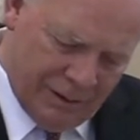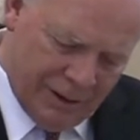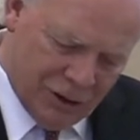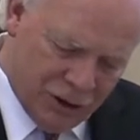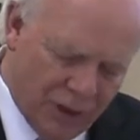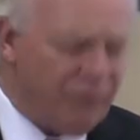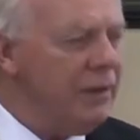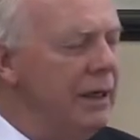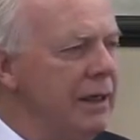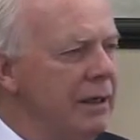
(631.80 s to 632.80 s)
is
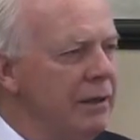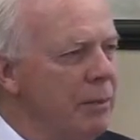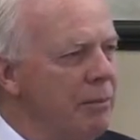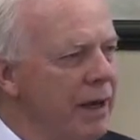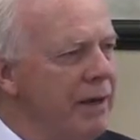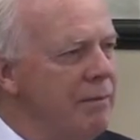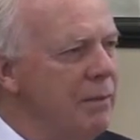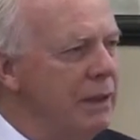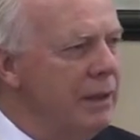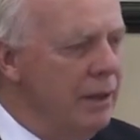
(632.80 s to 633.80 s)
shifting, the
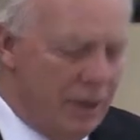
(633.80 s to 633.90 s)
pavement